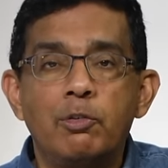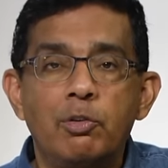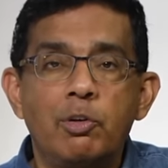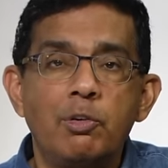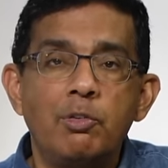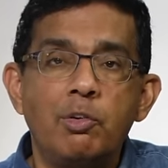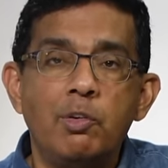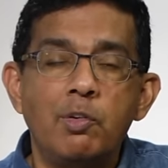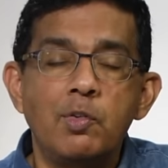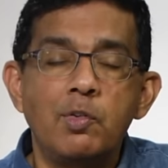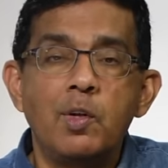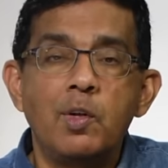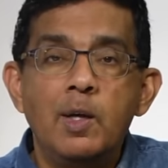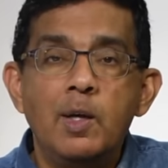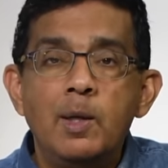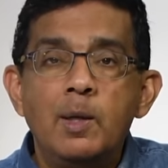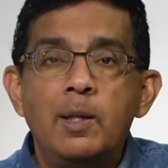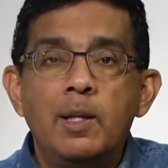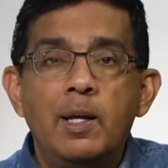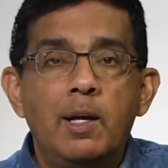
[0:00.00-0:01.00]
churches,
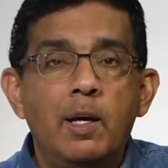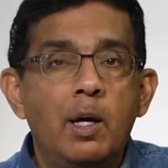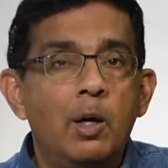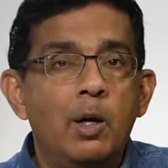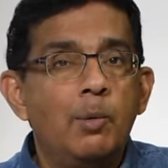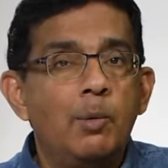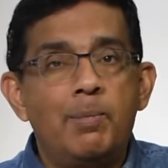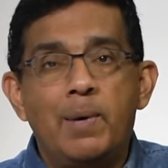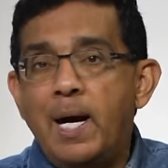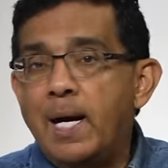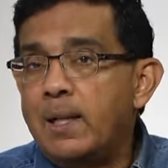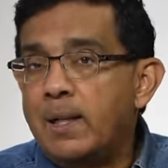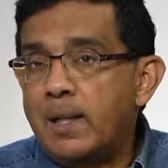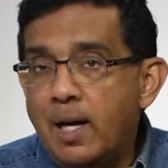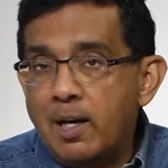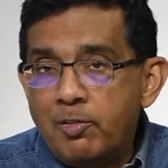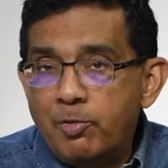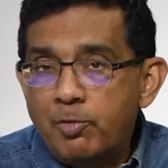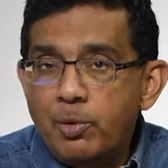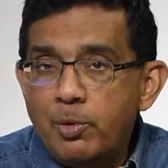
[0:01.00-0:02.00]
they go, my
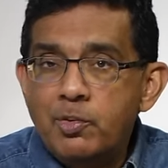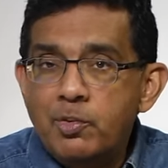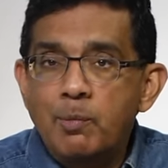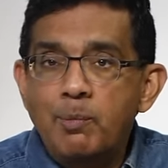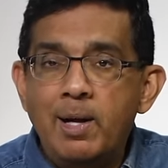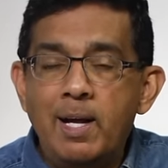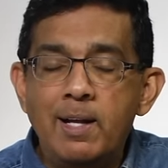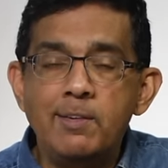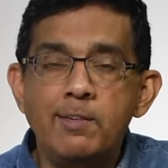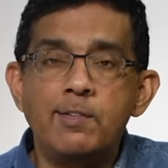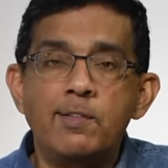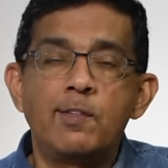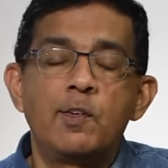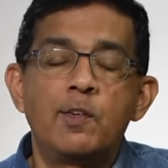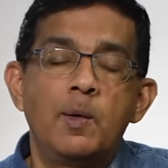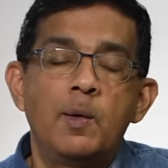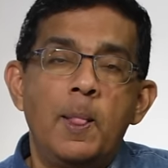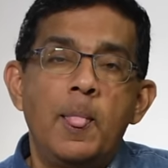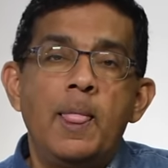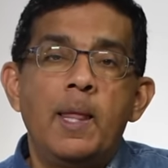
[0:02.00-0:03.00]
life was a
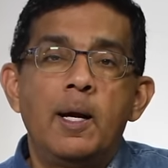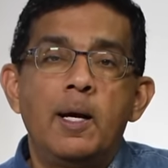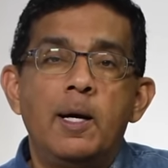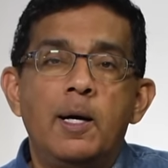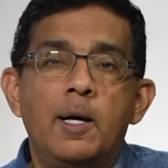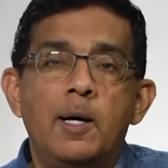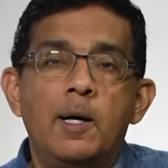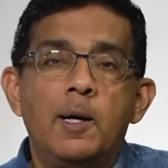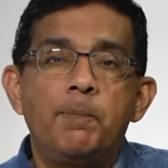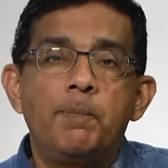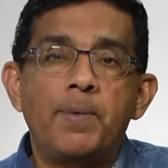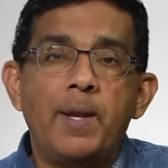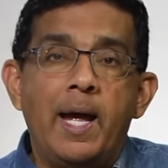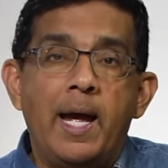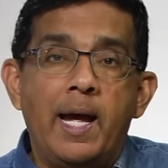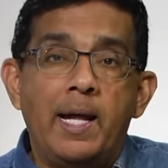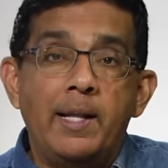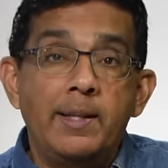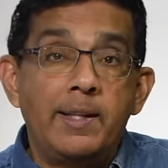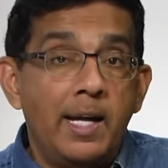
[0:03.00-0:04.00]
mess.
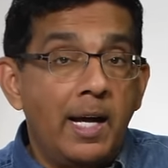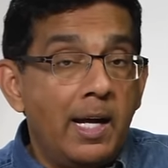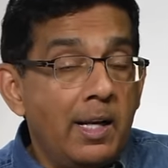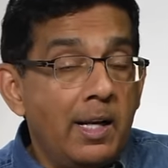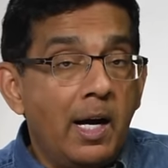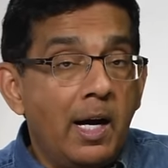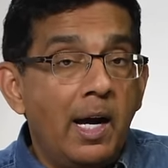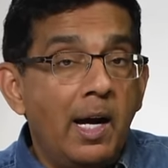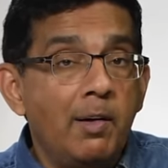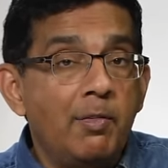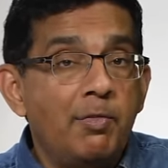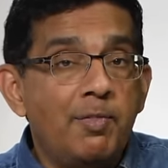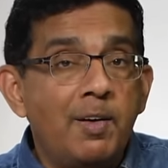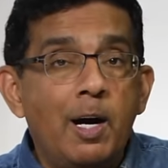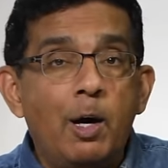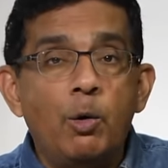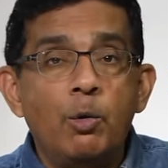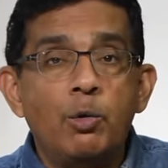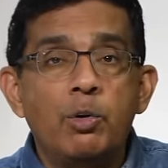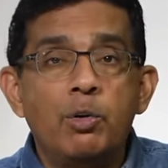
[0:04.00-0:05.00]
And then I
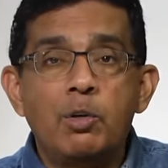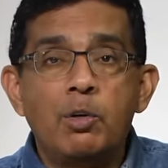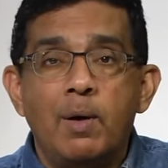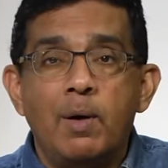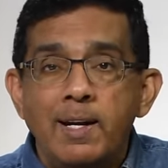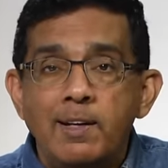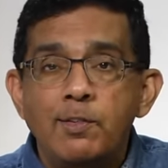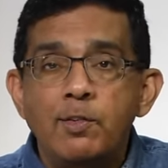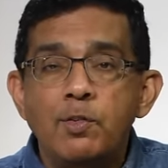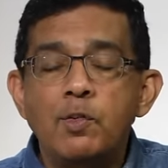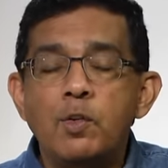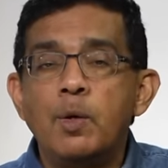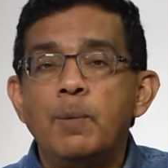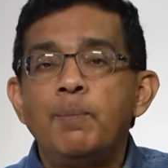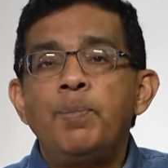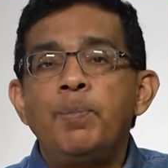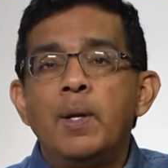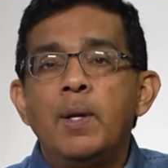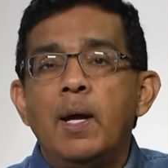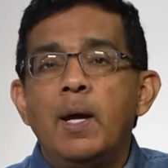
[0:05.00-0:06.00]
found Christ.
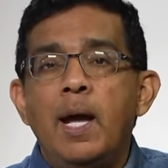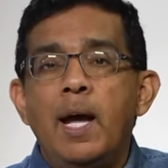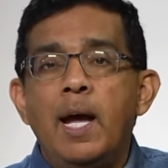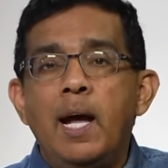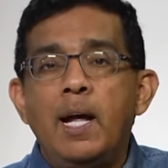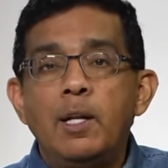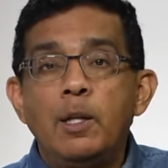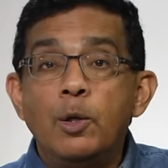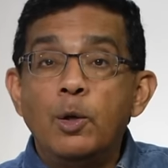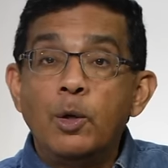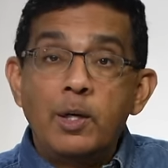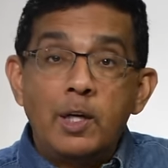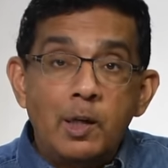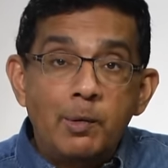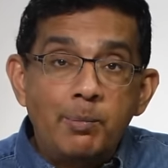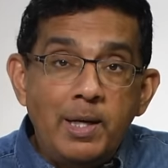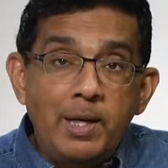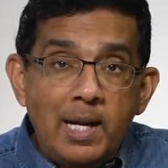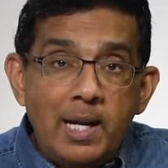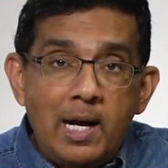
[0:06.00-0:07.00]
And look at
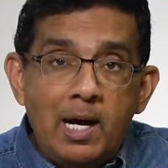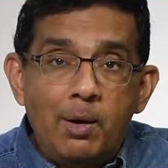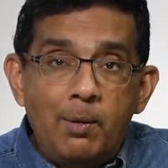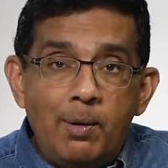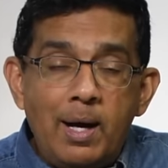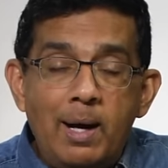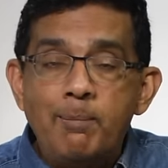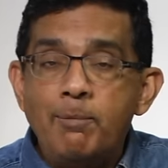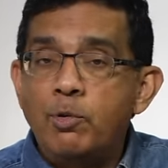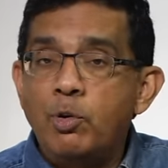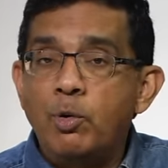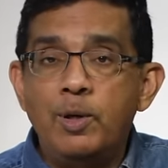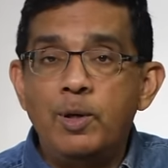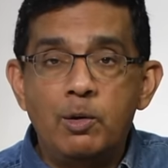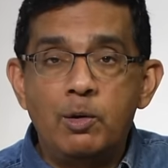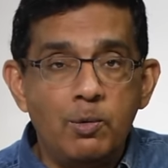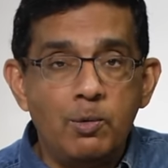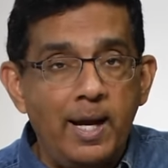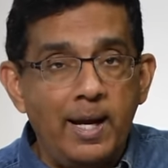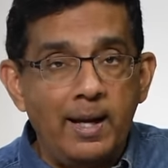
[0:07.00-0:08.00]
me now. I'm
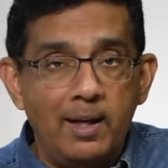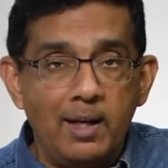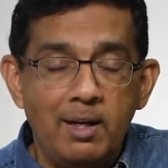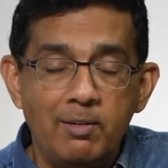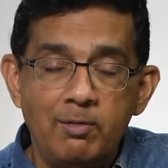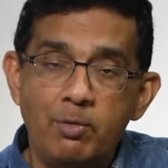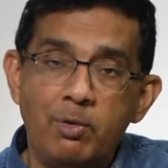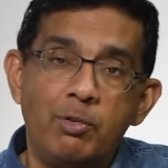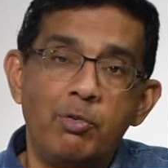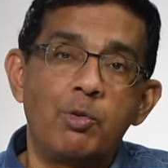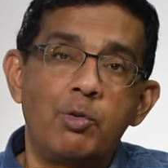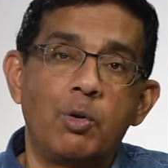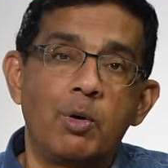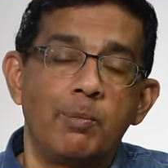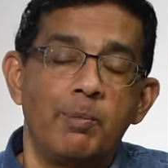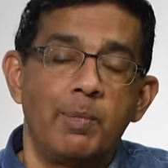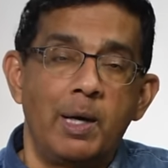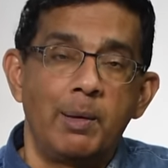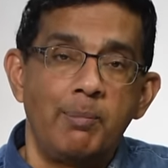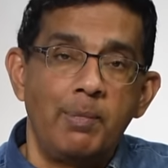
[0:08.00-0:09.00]
doing great. I've
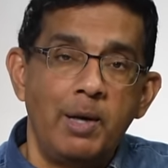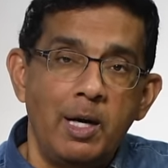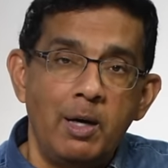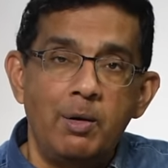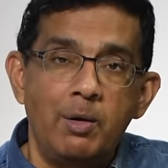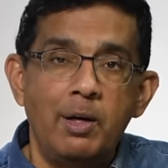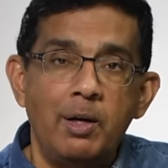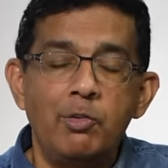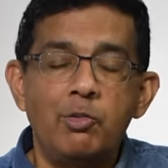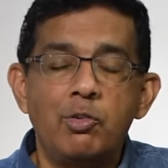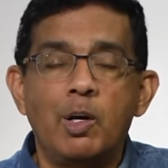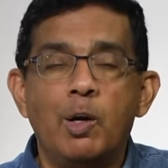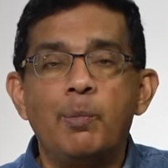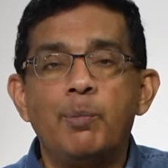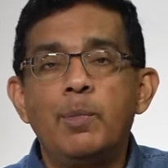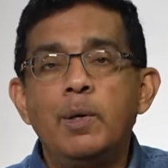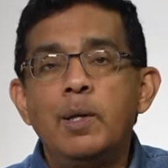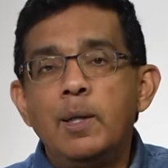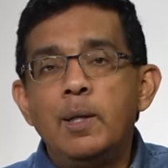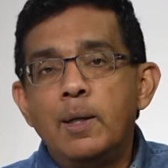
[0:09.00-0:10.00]
restored my marriage. I've